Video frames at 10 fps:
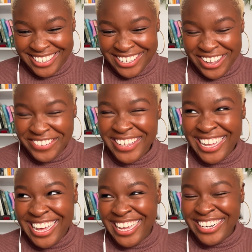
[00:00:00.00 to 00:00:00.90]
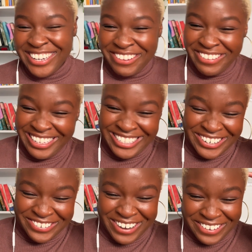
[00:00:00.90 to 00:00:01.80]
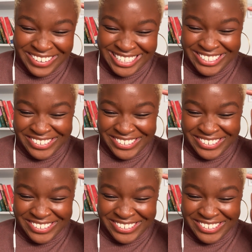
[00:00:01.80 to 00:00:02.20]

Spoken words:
Oh my god, why am I so